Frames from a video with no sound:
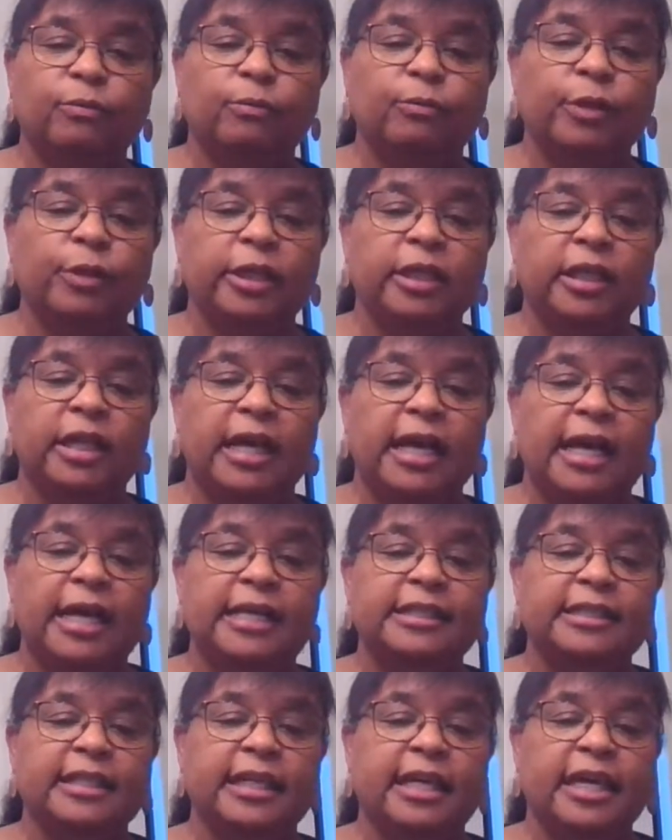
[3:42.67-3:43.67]

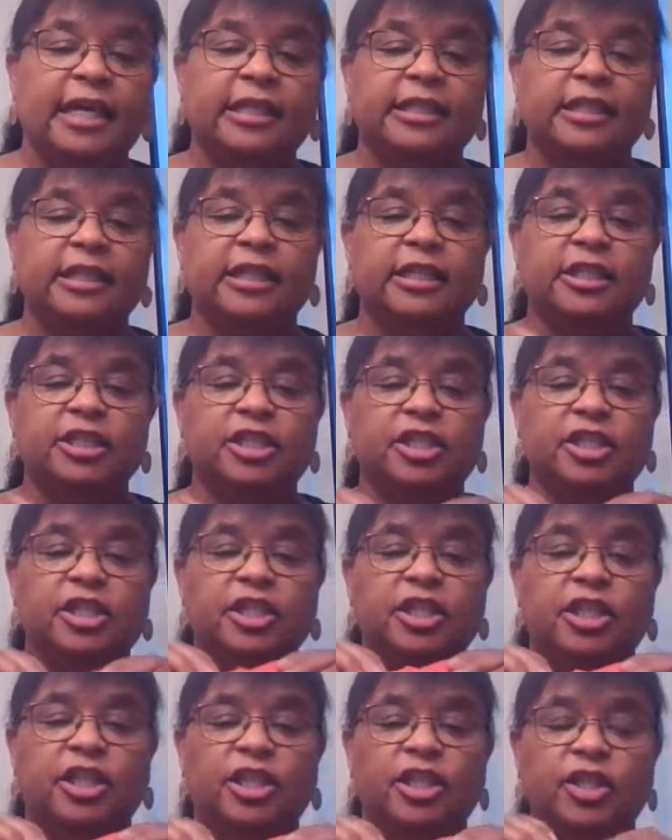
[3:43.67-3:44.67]
realized that
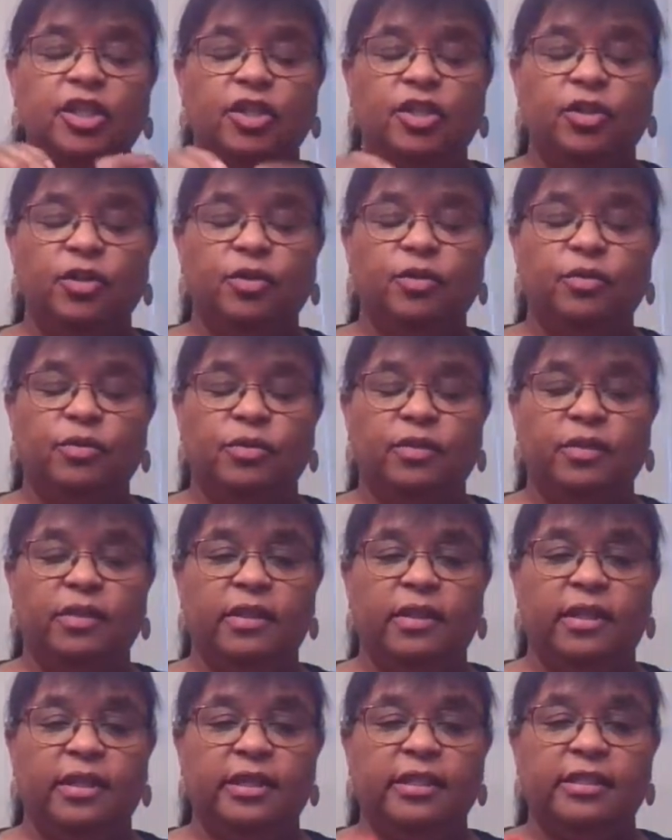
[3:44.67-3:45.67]
she could use
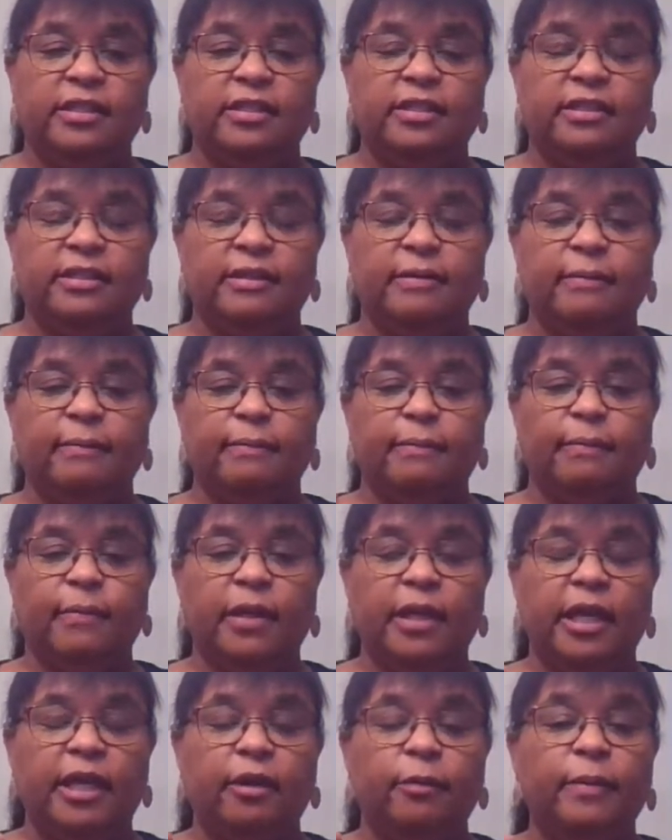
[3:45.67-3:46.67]
this
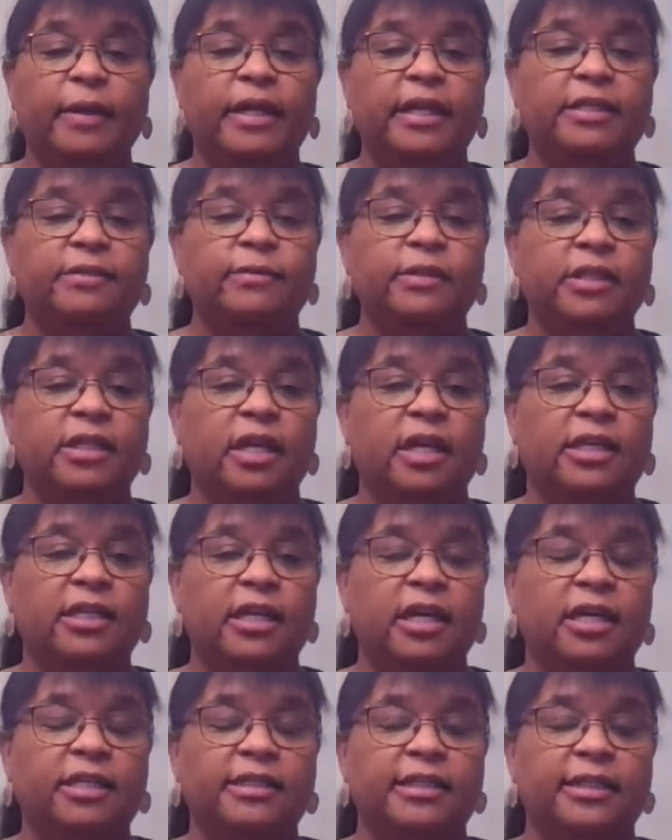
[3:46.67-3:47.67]
Play-Doh because it was
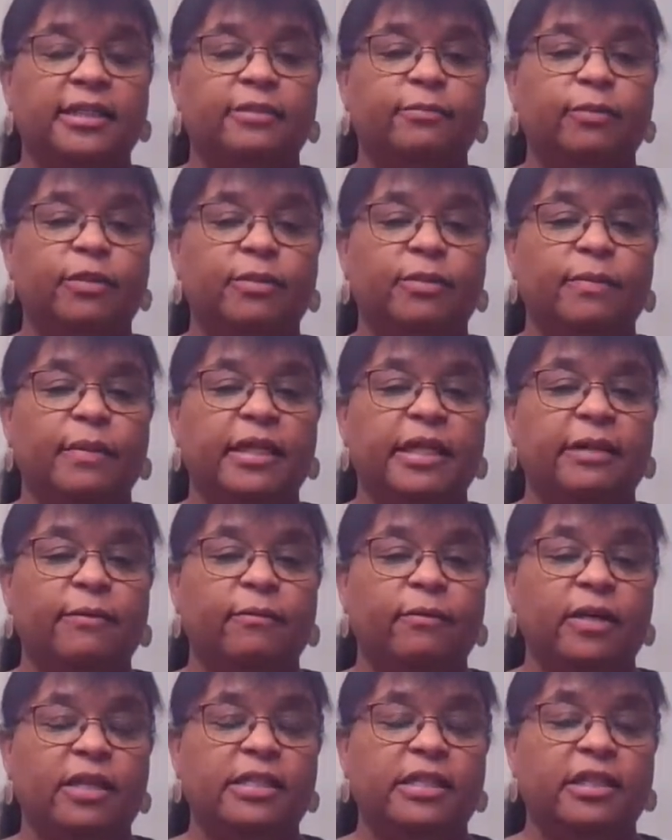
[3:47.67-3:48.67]
non-toxic, which meant
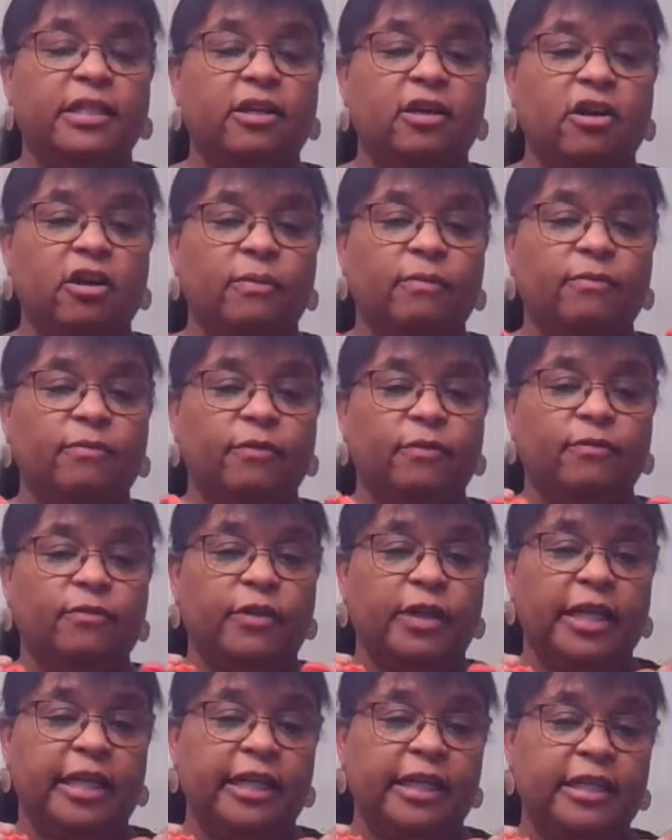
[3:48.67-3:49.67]
it wasn't harmful
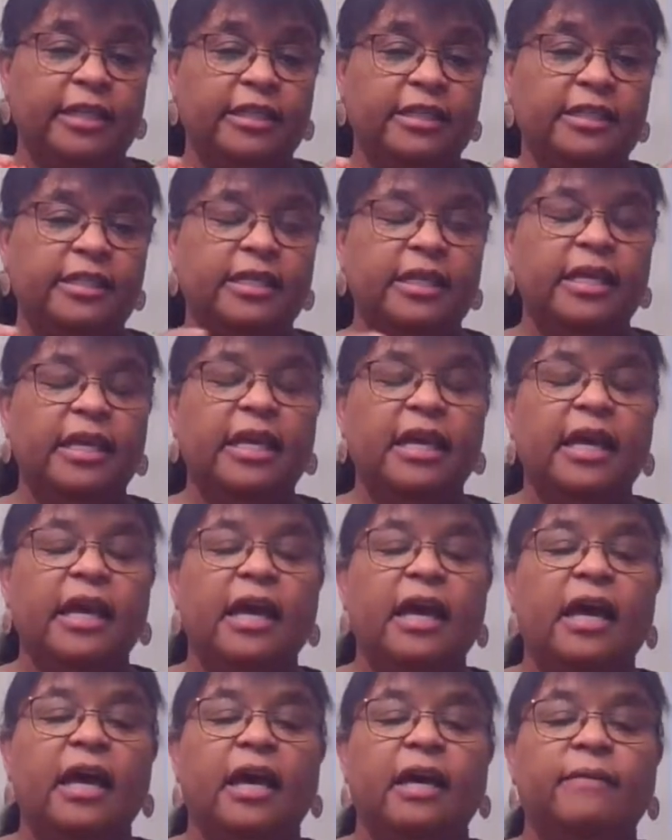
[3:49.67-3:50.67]
for kids,
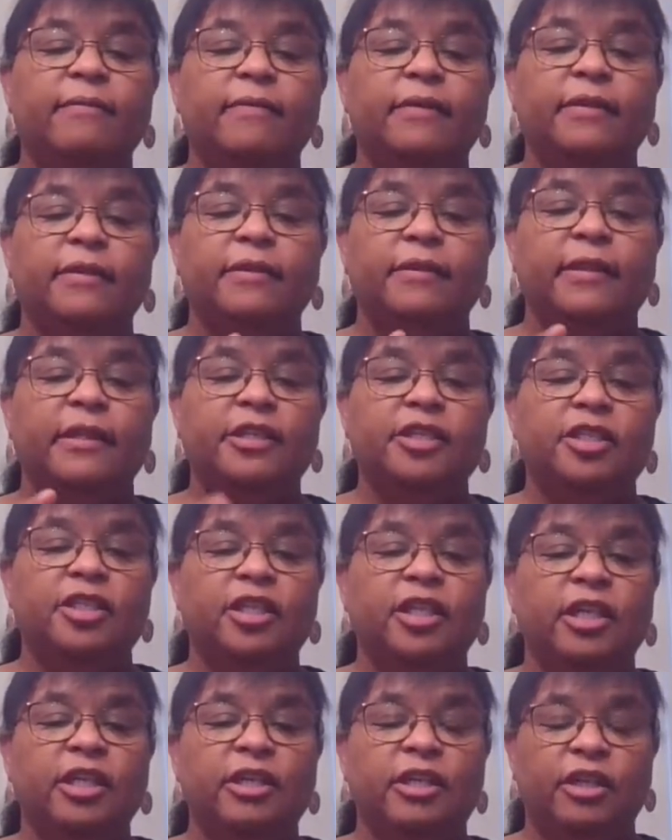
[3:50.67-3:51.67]
that
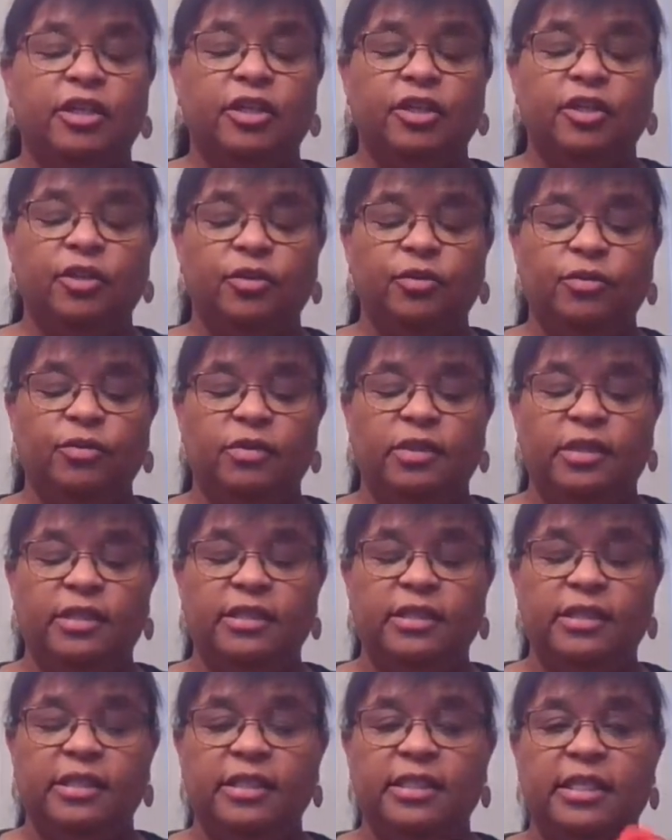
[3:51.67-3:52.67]
she could use
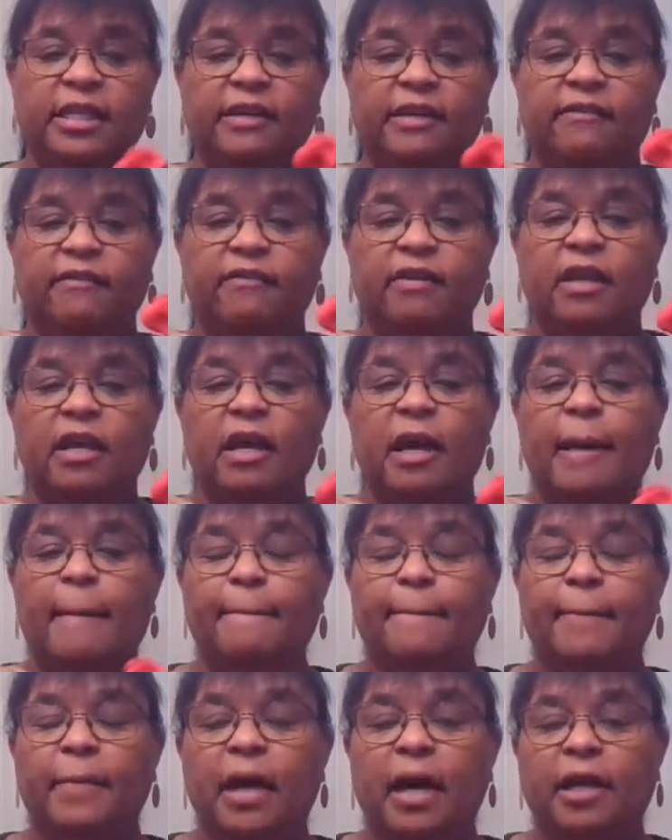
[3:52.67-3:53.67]
this instead of
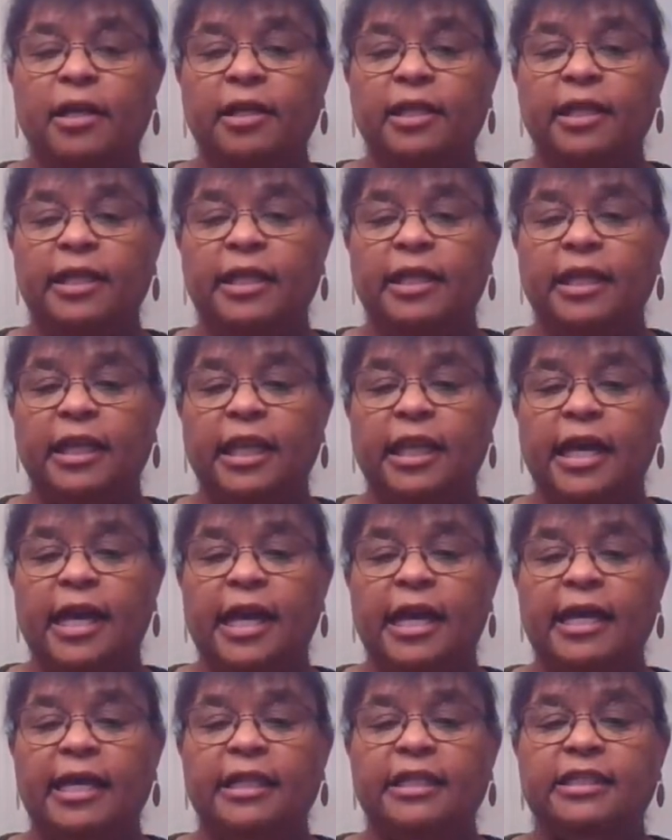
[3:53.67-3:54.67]
modeling
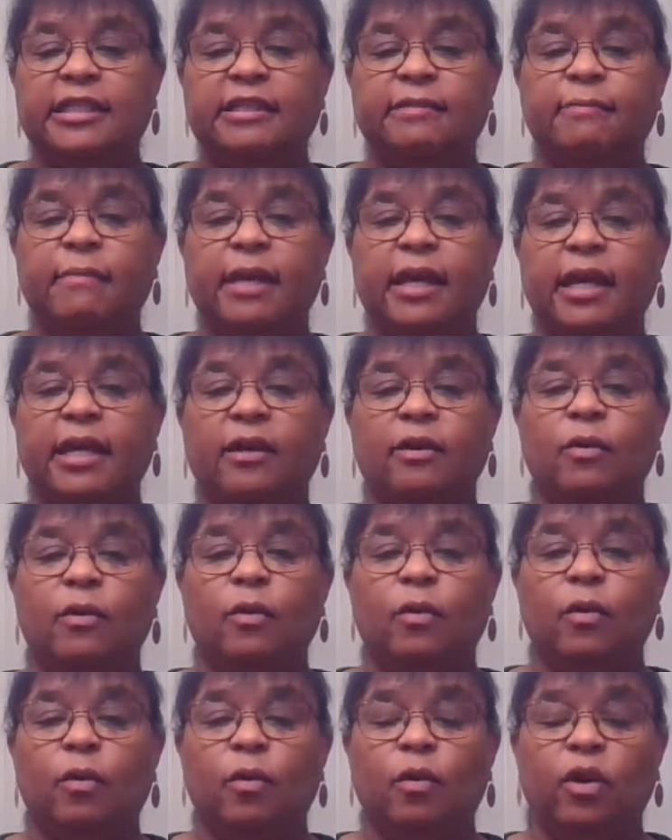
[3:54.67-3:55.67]
clay to make
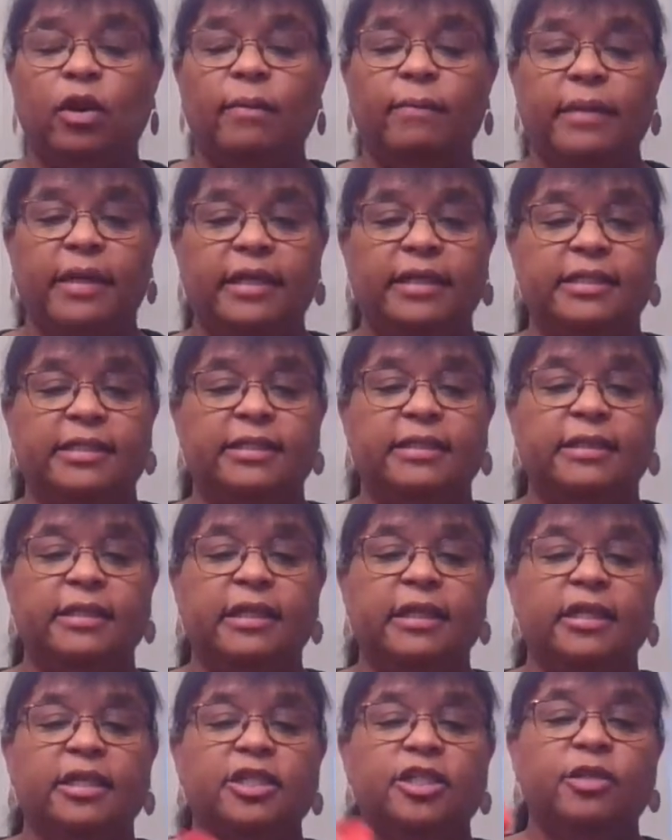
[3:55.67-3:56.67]
ornaments.
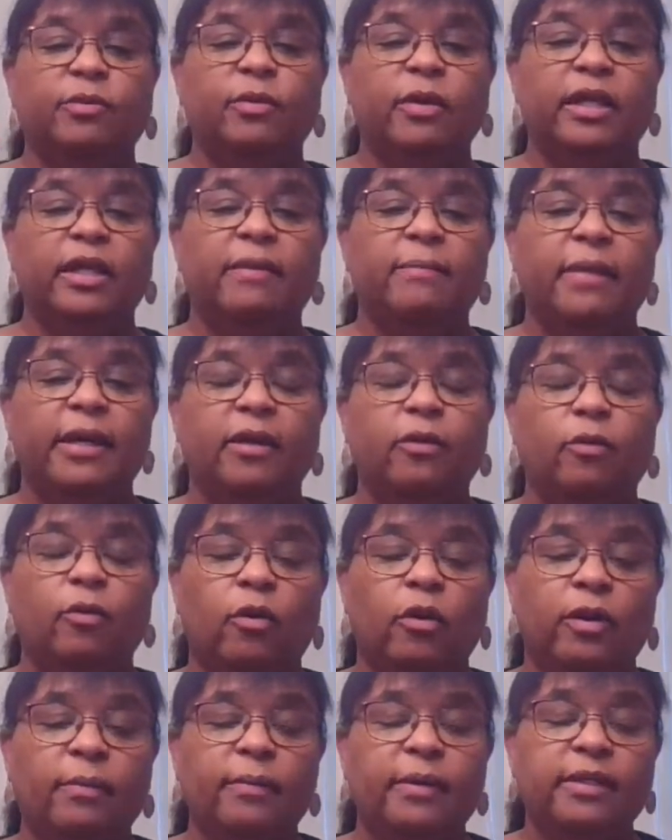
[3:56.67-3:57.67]
She wanted to make
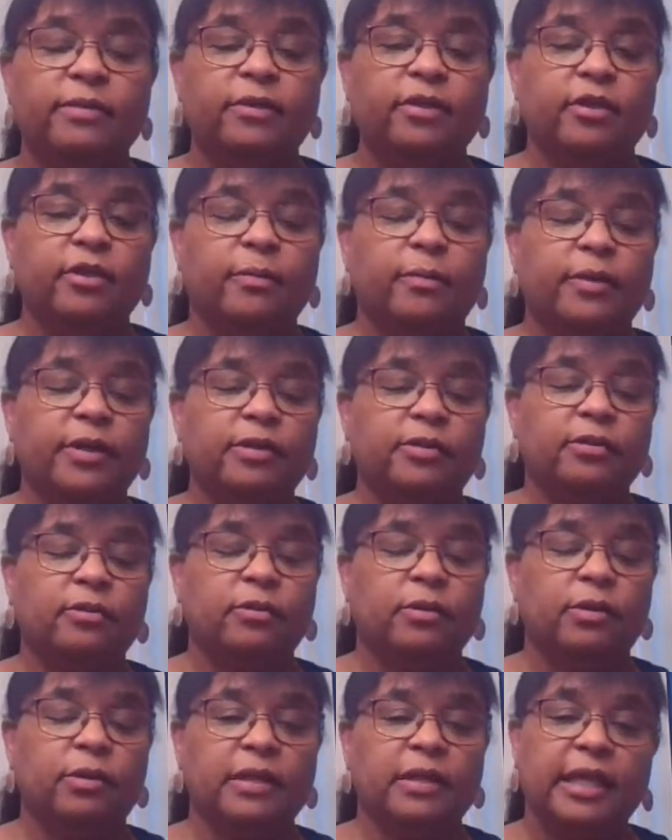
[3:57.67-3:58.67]
ornaments with her
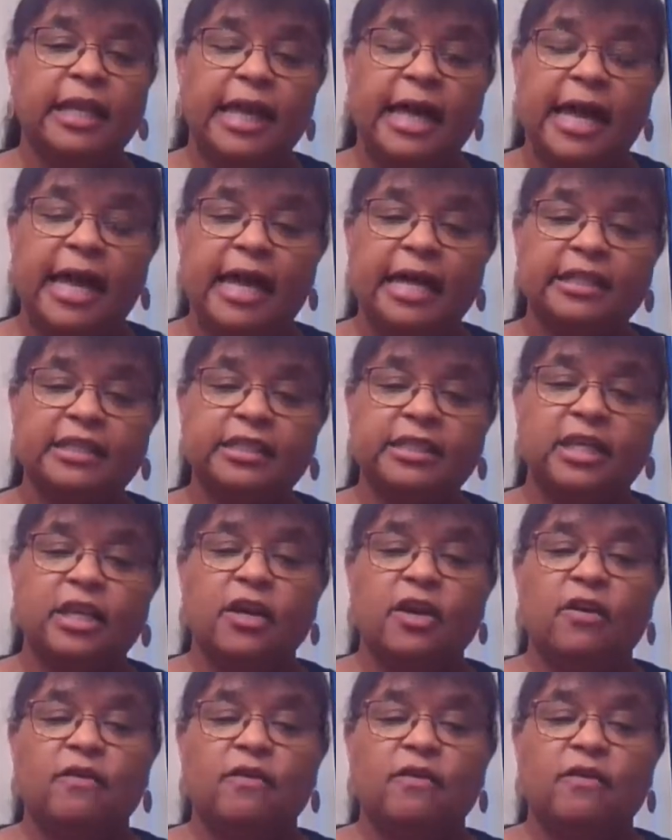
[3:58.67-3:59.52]
preschool class